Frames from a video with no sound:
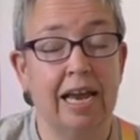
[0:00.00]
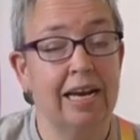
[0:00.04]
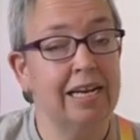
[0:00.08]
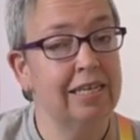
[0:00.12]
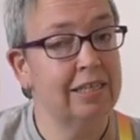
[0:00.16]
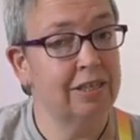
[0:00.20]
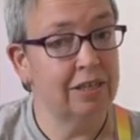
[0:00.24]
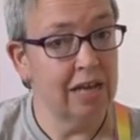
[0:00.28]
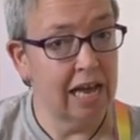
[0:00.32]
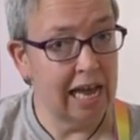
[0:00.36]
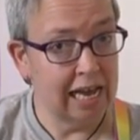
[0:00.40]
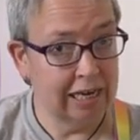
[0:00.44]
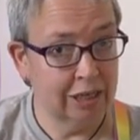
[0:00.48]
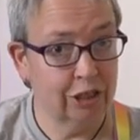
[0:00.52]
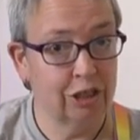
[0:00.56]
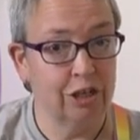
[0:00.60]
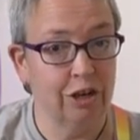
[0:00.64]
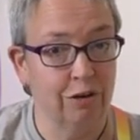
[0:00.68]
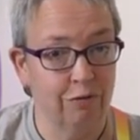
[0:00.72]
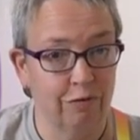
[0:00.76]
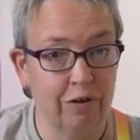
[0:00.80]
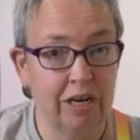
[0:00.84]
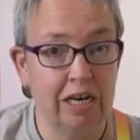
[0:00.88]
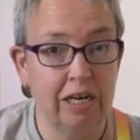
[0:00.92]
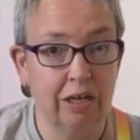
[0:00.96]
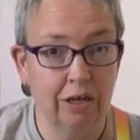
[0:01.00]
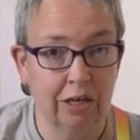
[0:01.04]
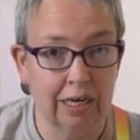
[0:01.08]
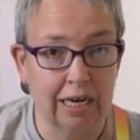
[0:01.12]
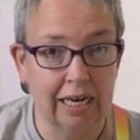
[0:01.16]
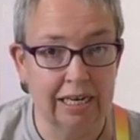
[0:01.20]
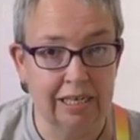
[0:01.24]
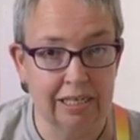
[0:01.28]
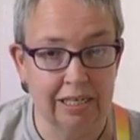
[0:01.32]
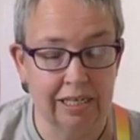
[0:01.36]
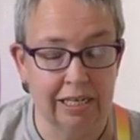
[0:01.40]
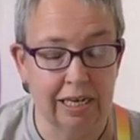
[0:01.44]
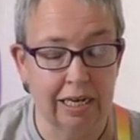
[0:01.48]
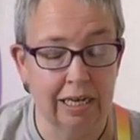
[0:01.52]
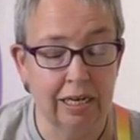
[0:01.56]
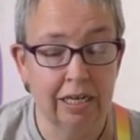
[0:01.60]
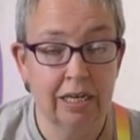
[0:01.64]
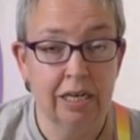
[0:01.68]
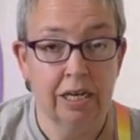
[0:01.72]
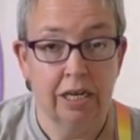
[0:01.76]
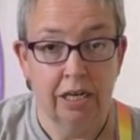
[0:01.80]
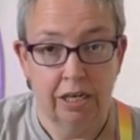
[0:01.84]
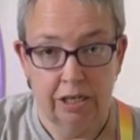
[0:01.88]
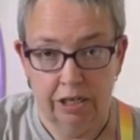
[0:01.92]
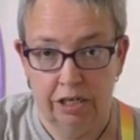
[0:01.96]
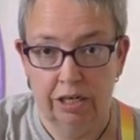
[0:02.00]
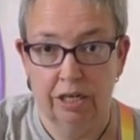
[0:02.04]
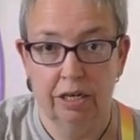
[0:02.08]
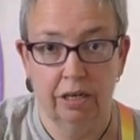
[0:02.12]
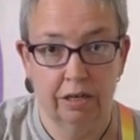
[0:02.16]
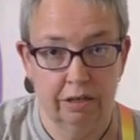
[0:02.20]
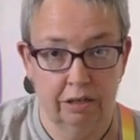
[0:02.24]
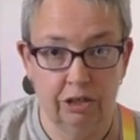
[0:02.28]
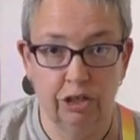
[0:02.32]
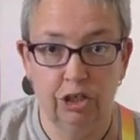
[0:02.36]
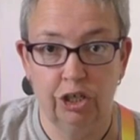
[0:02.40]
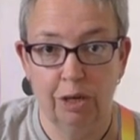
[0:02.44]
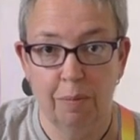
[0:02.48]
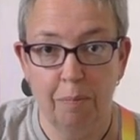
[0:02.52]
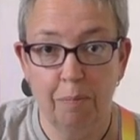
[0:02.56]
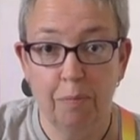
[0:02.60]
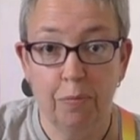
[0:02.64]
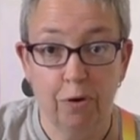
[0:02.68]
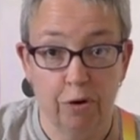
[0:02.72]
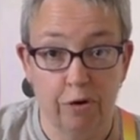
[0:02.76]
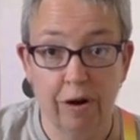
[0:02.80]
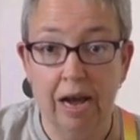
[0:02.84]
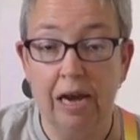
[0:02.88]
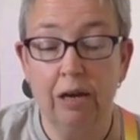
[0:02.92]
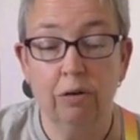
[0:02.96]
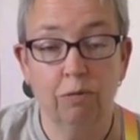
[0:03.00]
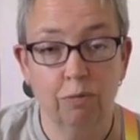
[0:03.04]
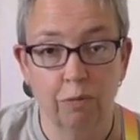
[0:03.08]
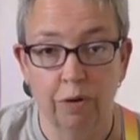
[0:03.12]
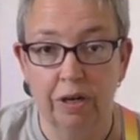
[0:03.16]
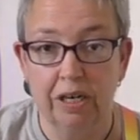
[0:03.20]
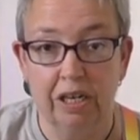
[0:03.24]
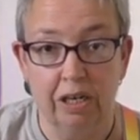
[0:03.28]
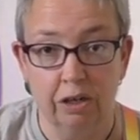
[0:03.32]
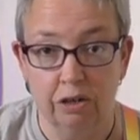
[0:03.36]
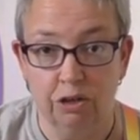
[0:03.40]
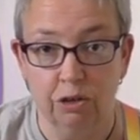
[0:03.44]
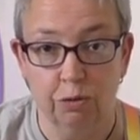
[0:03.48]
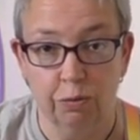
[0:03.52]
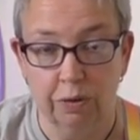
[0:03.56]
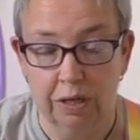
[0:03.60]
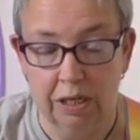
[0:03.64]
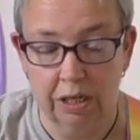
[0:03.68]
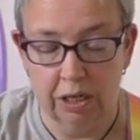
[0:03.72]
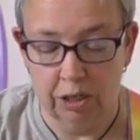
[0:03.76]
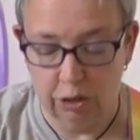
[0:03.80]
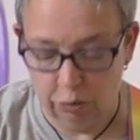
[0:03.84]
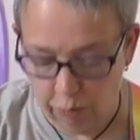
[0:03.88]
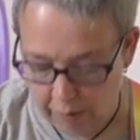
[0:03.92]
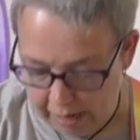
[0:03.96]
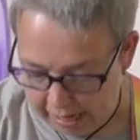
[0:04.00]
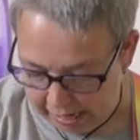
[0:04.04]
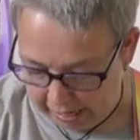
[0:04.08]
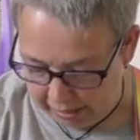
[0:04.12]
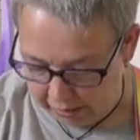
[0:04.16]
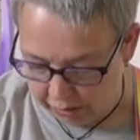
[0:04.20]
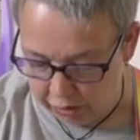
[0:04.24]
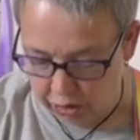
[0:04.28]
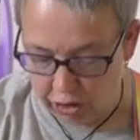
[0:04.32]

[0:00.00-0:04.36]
and it's actually a really good idea to jump around when you're doing it as well.